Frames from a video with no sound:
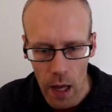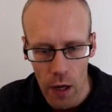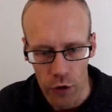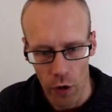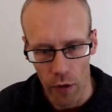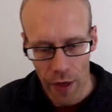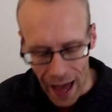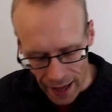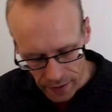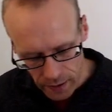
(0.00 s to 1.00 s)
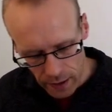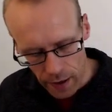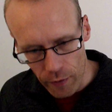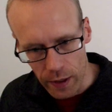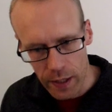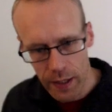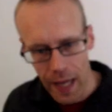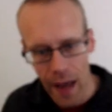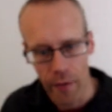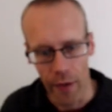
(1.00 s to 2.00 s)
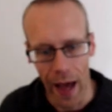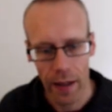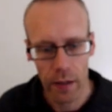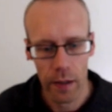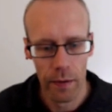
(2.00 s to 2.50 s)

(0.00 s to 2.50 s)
So that, if we save that,